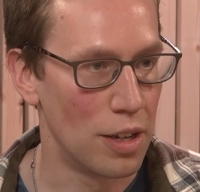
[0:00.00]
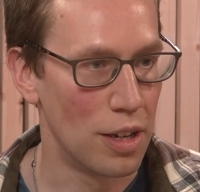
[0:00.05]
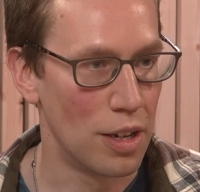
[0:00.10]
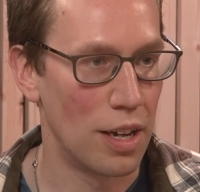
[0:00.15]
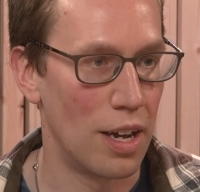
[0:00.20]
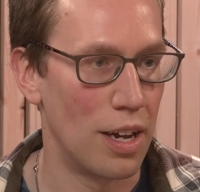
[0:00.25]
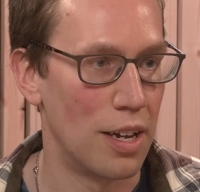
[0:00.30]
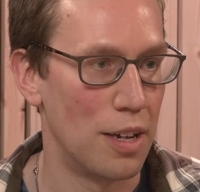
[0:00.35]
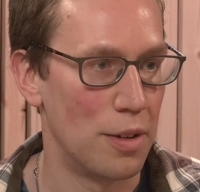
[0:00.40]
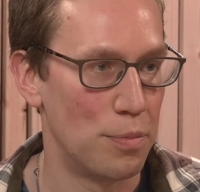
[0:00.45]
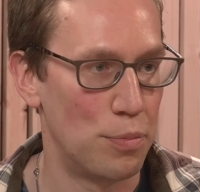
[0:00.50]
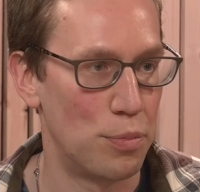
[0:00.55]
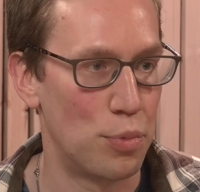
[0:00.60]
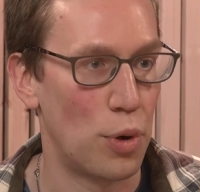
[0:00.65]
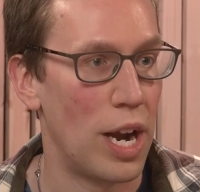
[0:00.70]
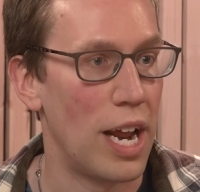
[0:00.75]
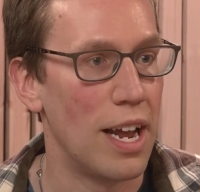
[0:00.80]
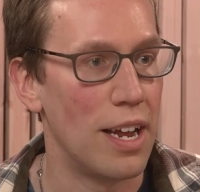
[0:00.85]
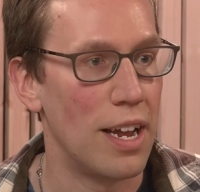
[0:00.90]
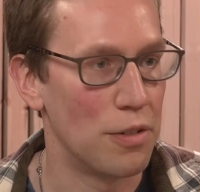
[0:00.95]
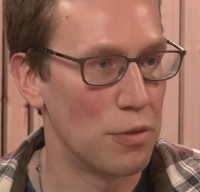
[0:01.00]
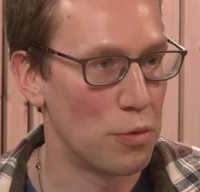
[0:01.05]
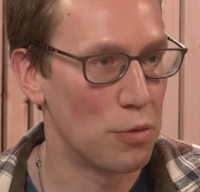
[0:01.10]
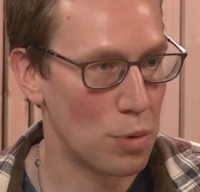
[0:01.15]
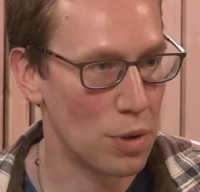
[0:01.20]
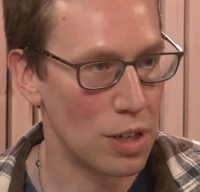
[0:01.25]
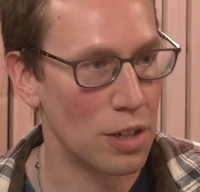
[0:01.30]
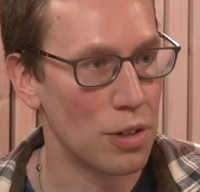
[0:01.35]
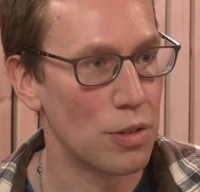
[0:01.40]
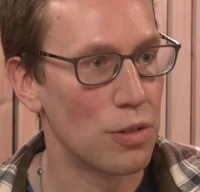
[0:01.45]
uh, brand of
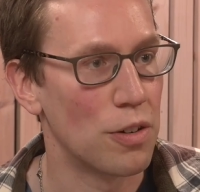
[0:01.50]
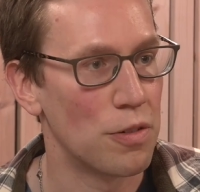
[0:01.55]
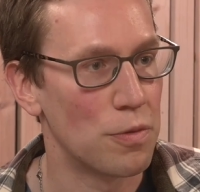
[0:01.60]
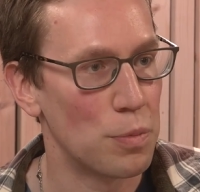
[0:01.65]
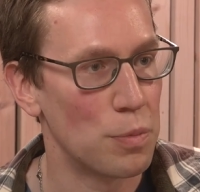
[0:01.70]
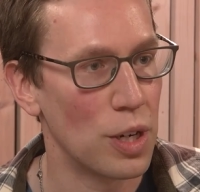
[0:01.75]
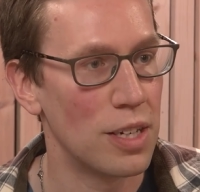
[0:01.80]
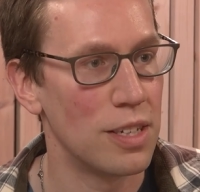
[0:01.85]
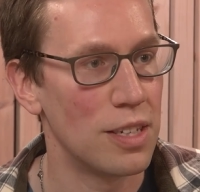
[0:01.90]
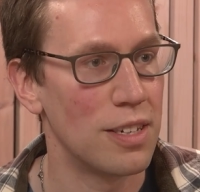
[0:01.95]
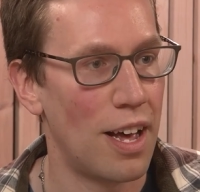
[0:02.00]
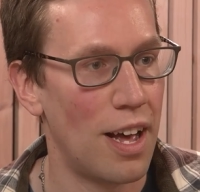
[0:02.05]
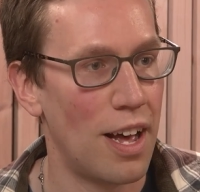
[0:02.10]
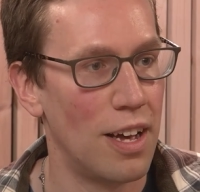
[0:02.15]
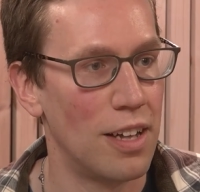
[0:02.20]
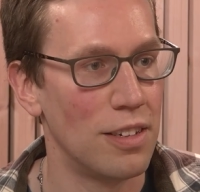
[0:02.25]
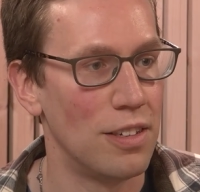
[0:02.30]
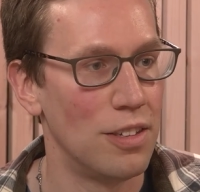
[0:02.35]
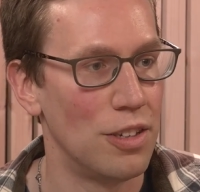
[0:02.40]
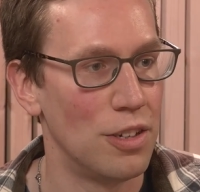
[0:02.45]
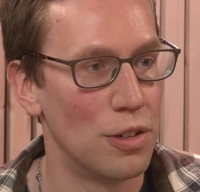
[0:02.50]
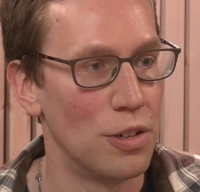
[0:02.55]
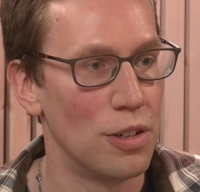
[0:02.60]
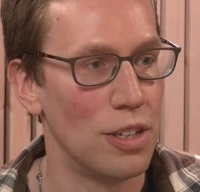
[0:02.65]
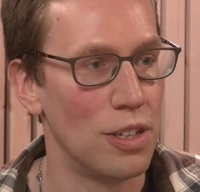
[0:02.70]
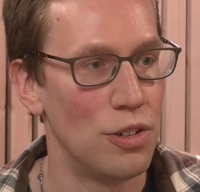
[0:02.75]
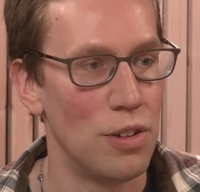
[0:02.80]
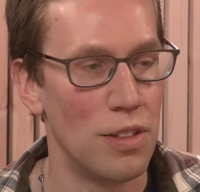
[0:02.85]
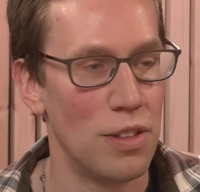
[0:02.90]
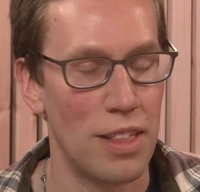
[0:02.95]
Walnut Grove Mercantile yeah. in the
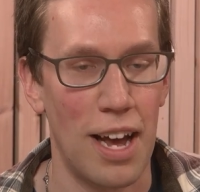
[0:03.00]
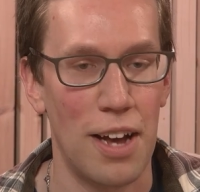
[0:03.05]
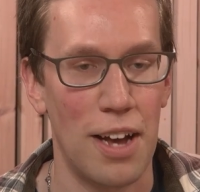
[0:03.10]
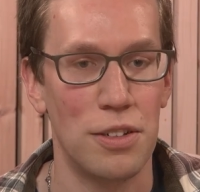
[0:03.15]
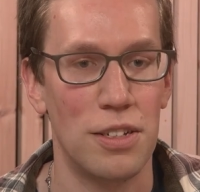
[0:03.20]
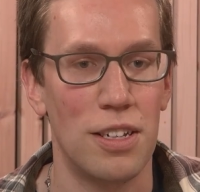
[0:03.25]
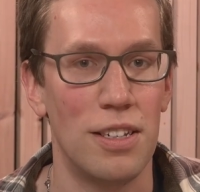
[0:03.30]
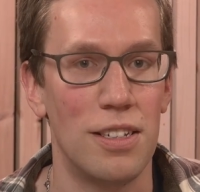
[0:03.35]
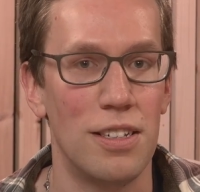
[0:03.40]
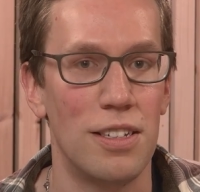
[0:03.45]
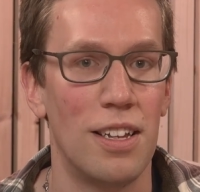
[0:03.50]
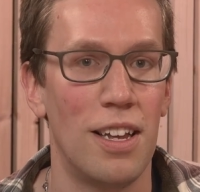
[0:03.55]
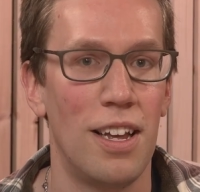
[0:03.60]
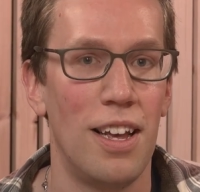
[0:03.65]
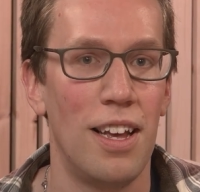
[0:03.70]
early 2000s.